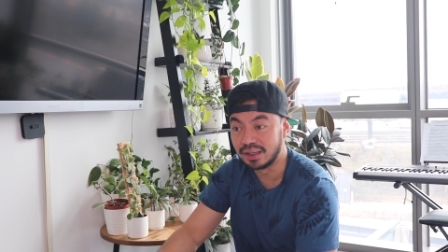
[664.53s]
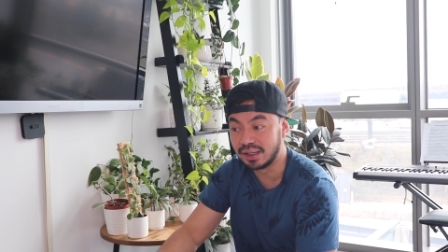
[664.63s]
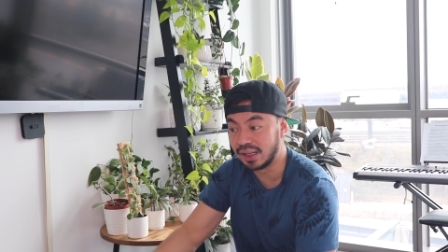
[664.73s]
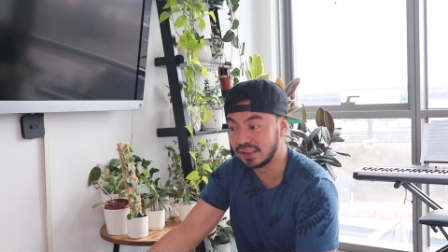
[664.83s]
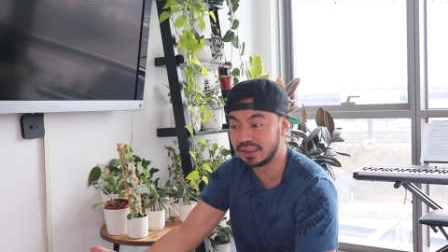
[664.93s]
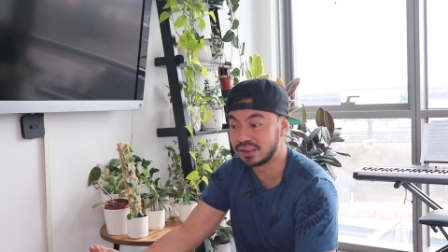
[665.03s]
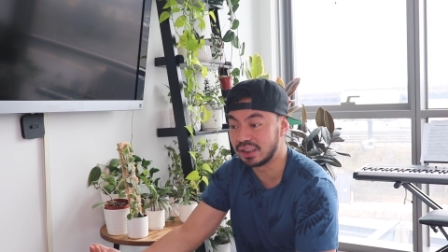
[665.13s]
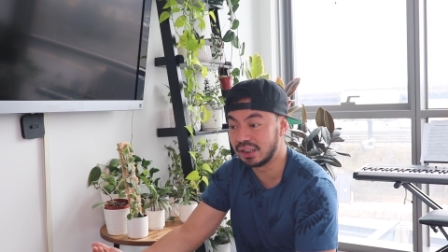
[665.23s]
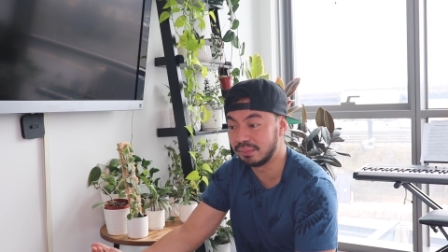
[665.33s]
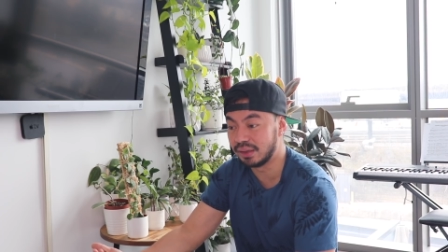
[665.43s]
uh, at the
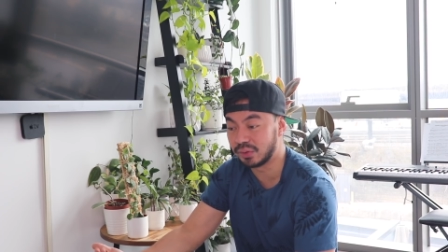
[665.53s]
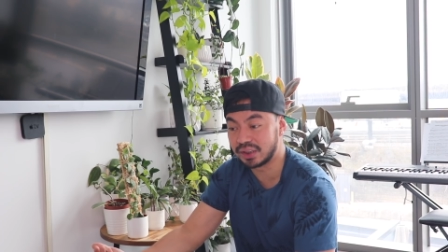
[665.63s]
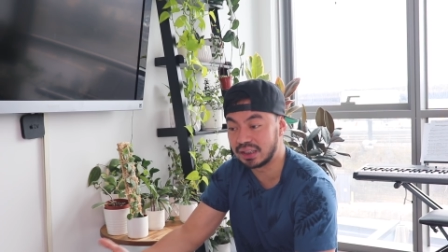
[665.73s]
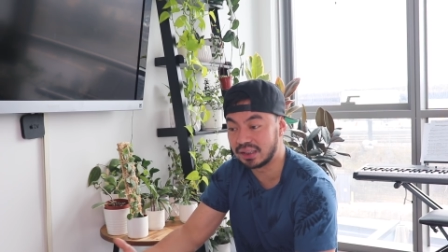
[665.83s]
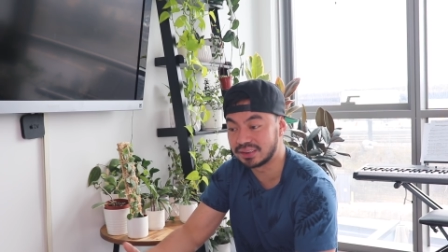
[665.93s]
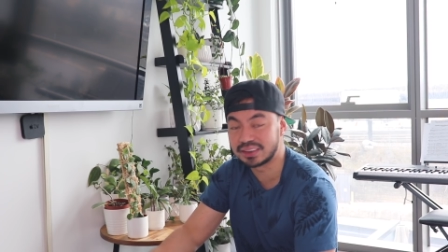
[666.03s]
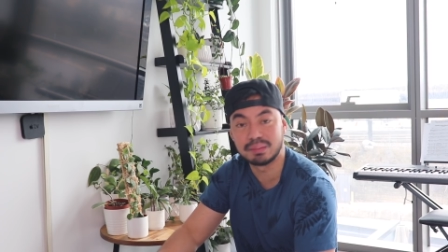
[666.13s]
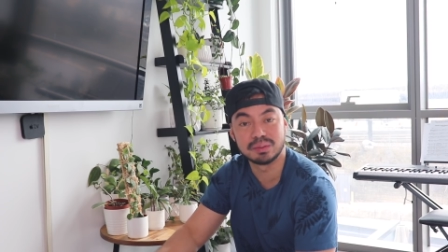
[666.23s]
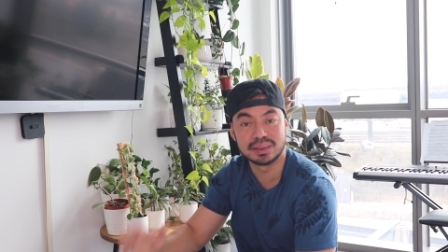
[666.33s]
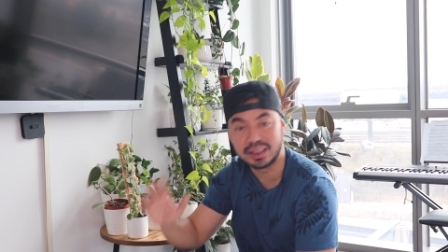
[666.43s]
gym and working out,
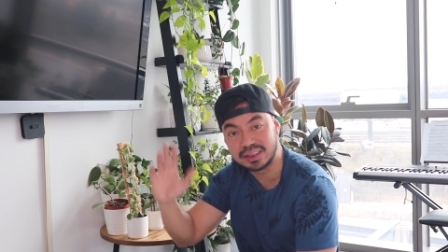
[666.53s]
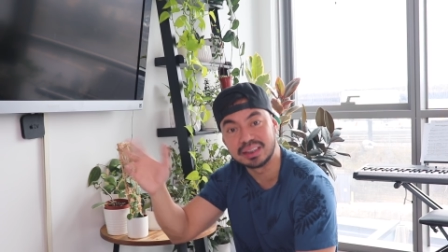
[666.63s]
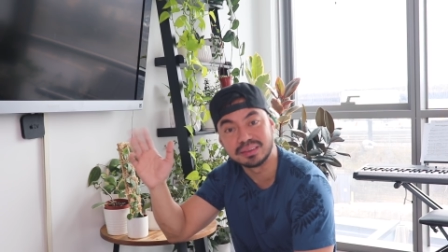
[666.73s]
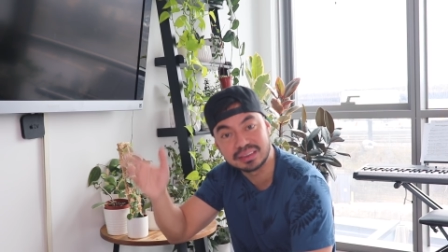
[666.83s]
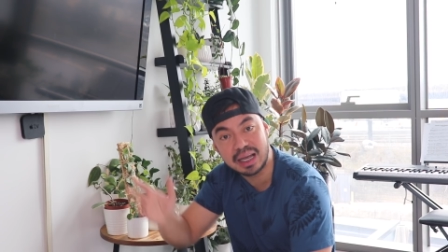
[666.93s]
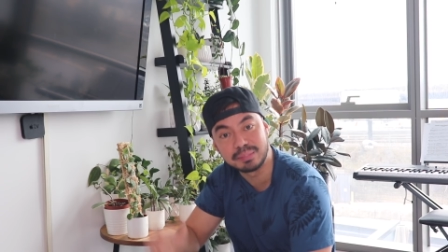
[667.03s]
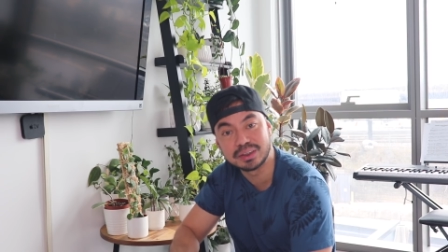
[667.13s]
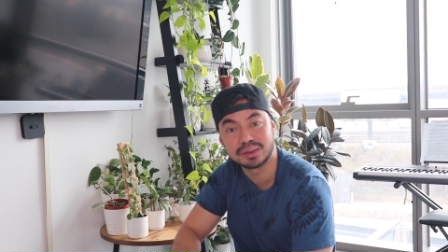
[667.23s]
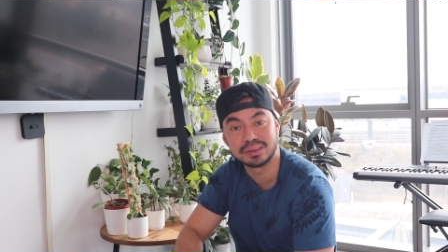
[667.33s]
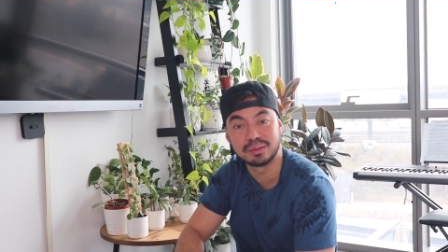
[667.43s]
someone would like you know tap me
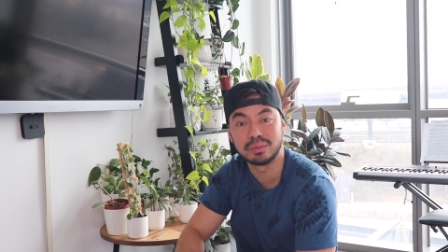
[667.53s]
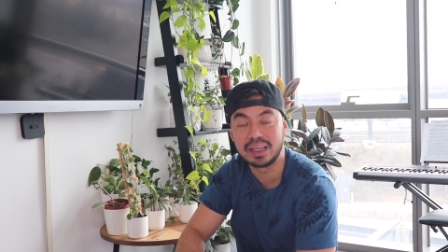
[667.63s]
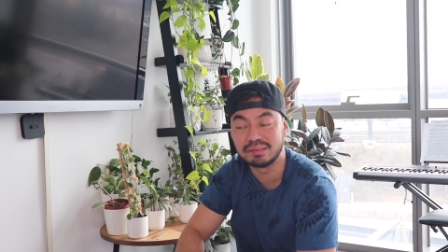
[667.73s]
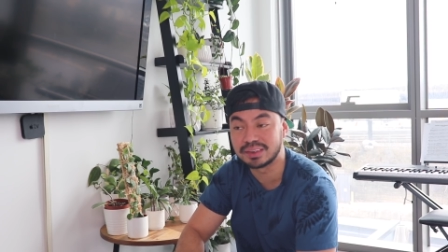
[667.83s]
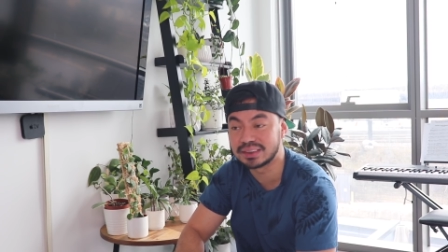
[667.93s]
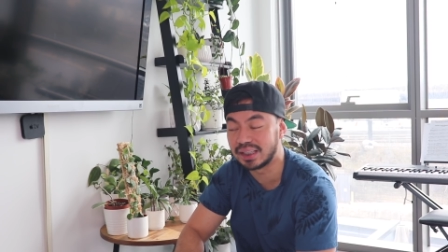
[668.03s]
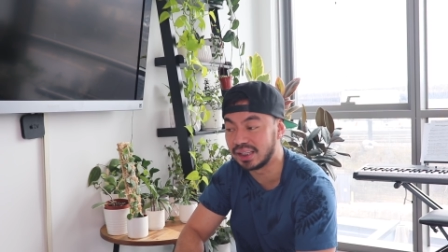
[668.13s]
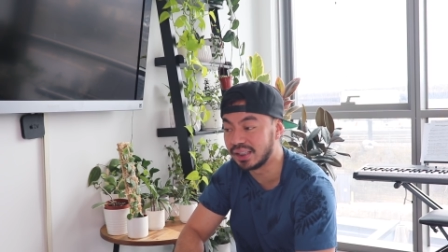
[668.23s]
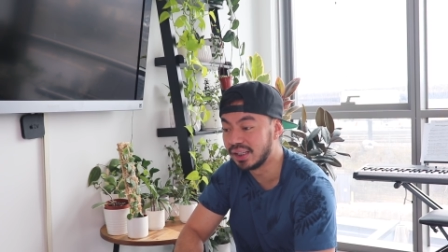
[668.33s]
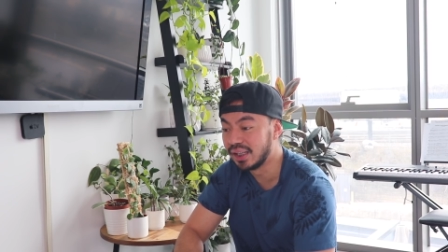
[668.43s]
shoulder or wave or
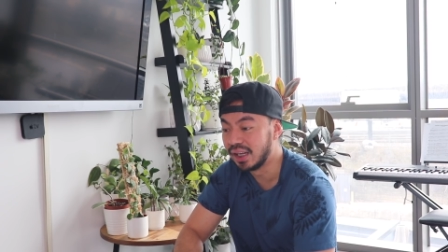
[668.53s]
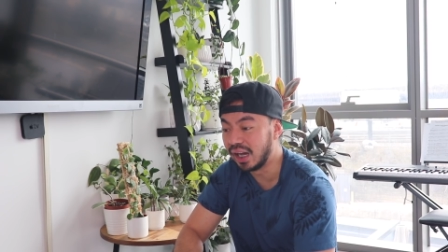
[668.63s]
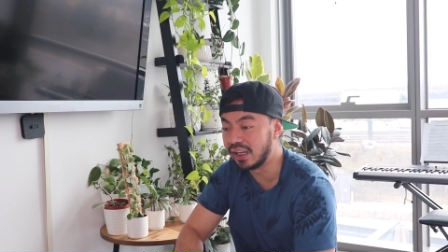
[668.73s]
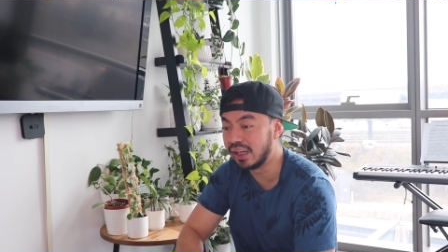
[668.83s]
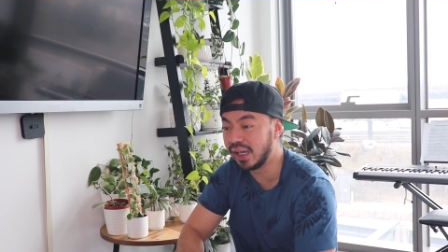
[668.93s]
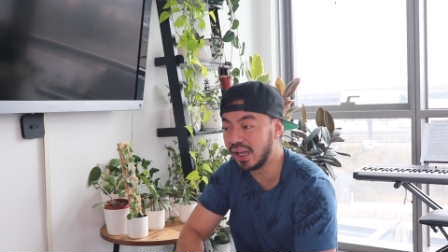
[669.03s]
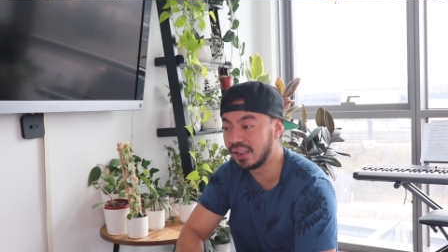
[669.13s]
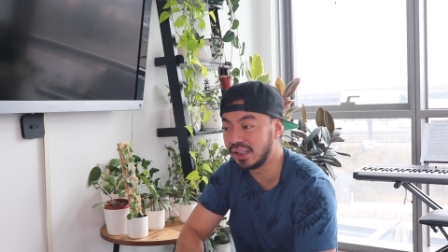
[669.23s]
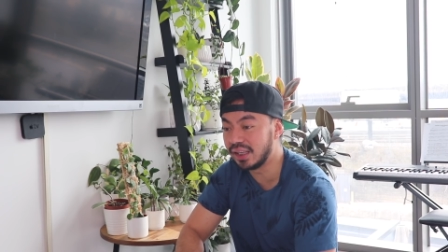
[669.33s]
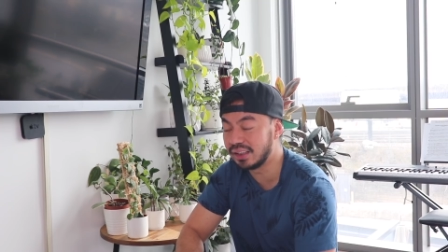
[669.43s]
say, uh,
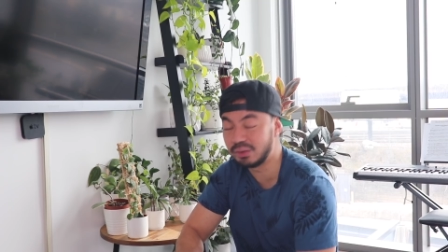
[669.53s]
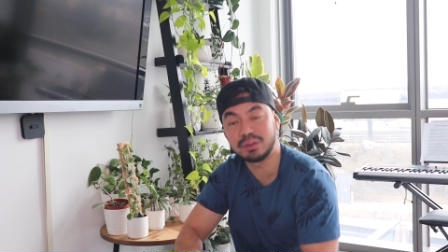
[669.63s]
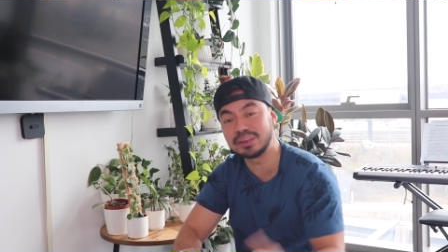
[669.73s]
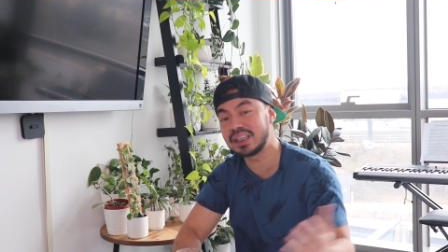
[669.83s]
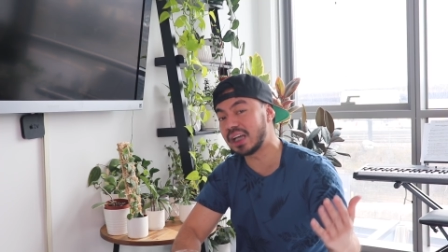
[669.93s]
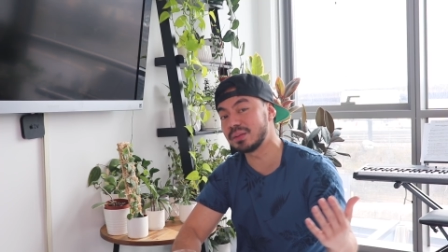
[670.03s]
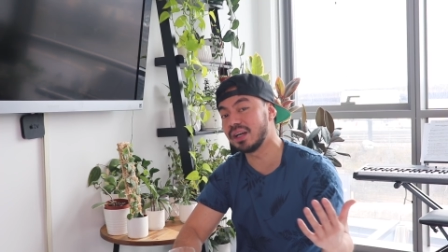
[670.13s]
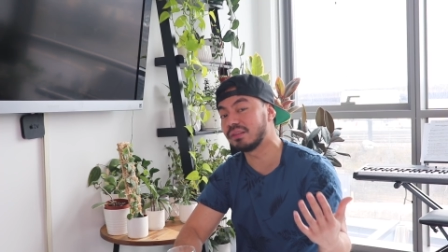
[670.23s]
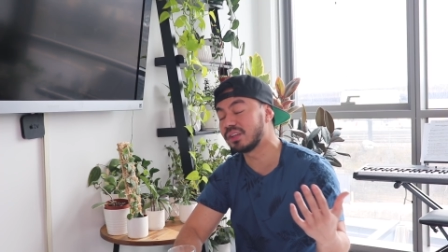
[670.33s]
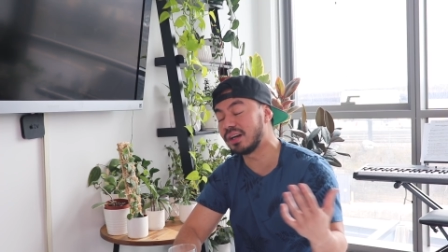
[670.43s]
and and it would always catch me
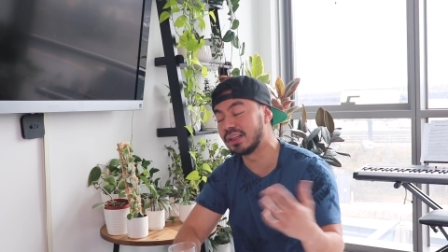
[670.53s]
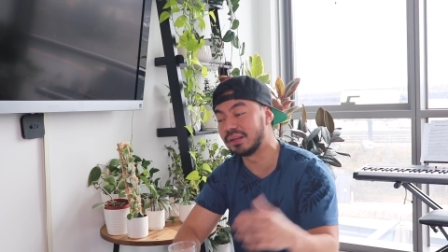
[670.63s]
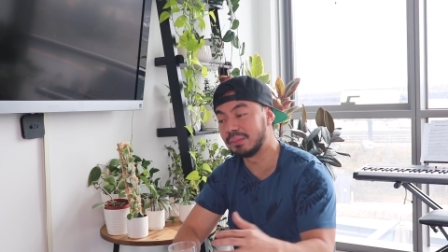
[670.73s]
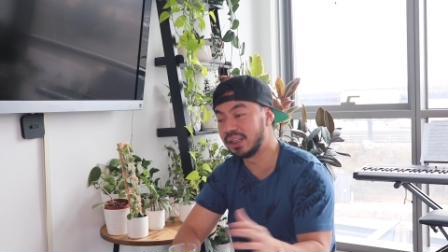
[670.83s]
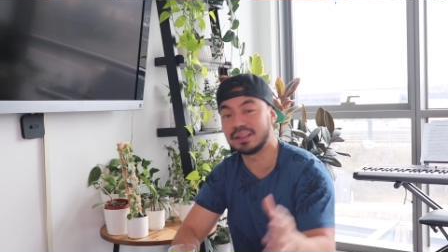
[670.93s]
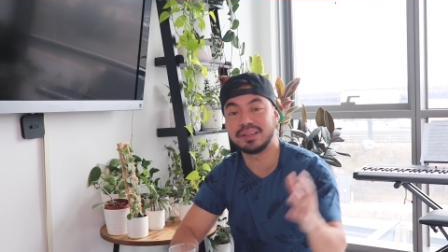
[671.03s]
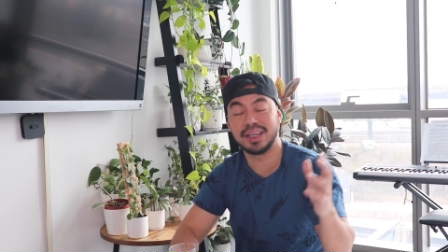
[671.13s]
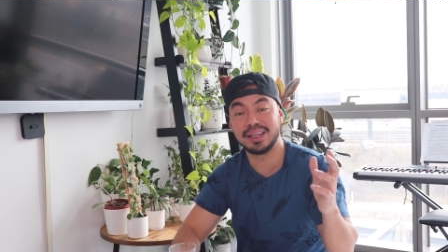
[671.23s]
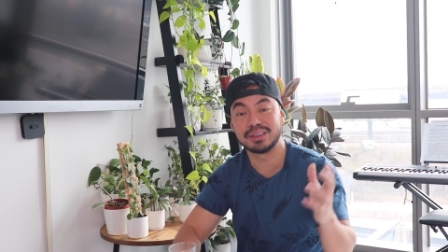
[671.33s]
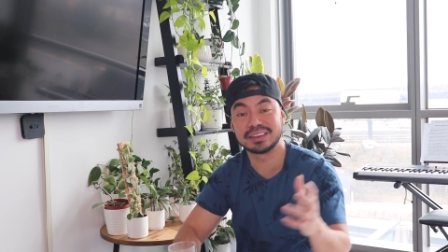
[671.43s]
off guard. Right? I'd be like, oh
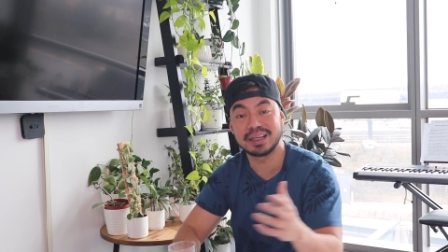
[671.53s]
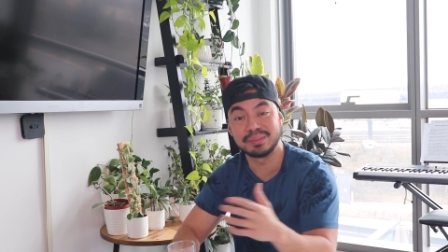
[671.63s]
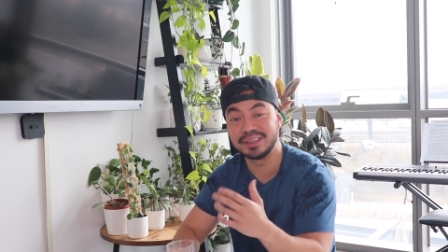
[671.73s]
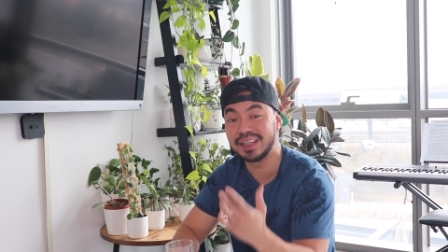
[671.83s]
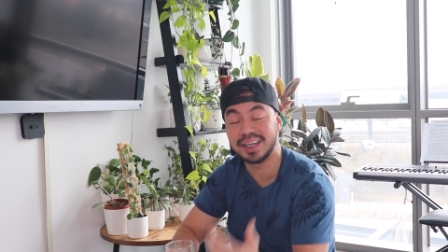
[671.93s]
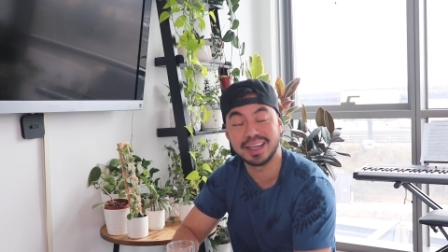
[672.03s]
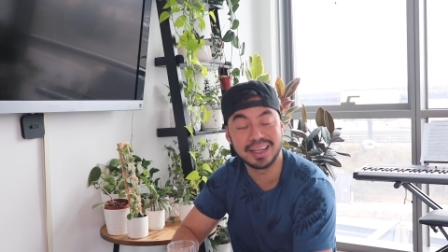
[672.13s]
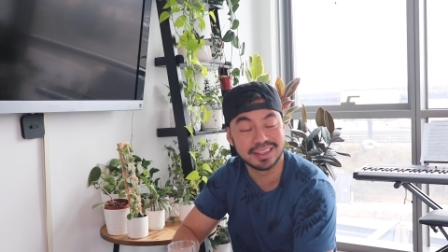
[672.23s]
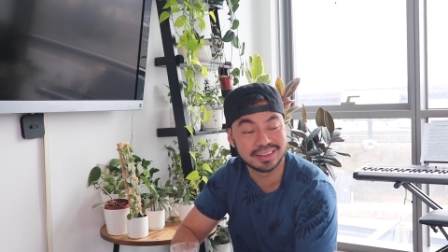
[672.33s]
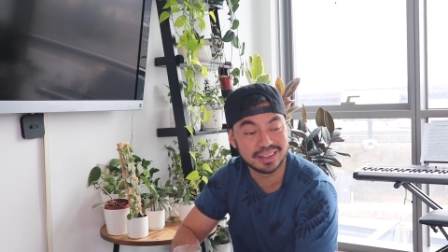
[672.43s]
hey, what's up? Yeah,
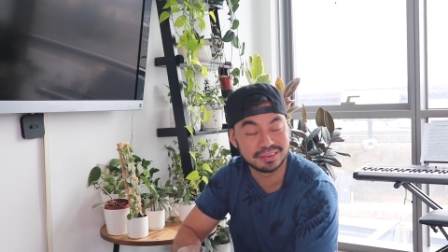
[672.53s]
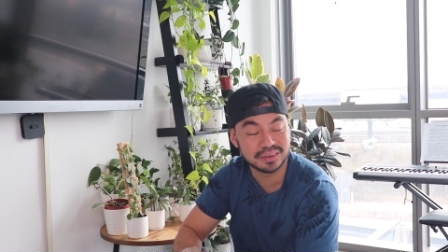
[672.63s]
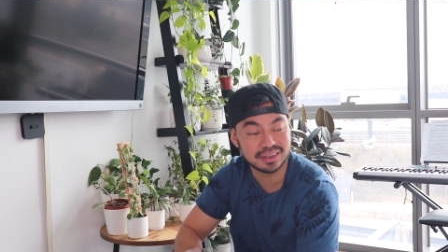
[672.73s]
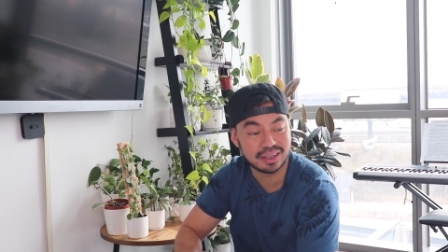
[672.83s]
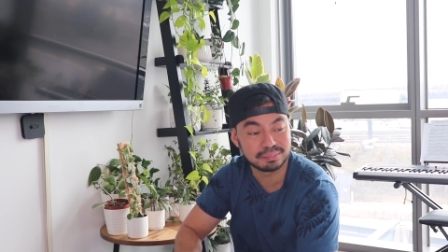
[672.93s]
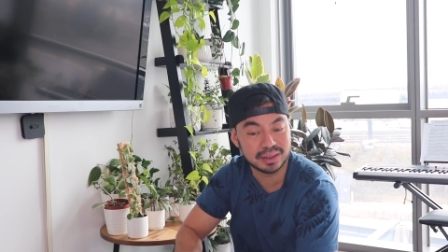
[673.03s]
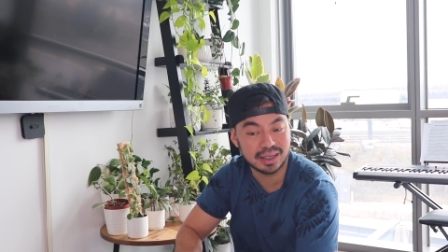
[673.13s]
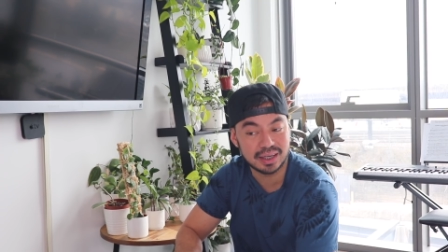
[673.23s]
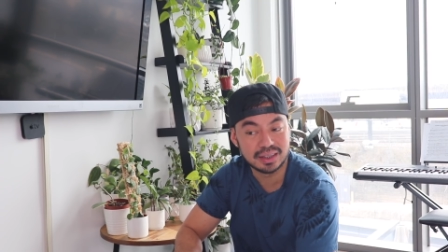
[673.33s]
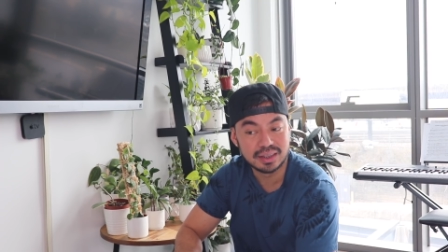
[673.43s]
and and whatnot. But
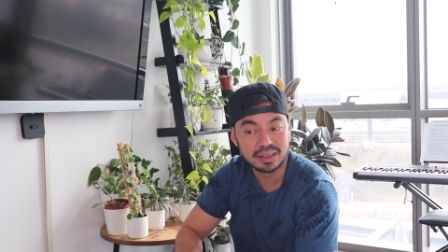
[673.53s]
uh,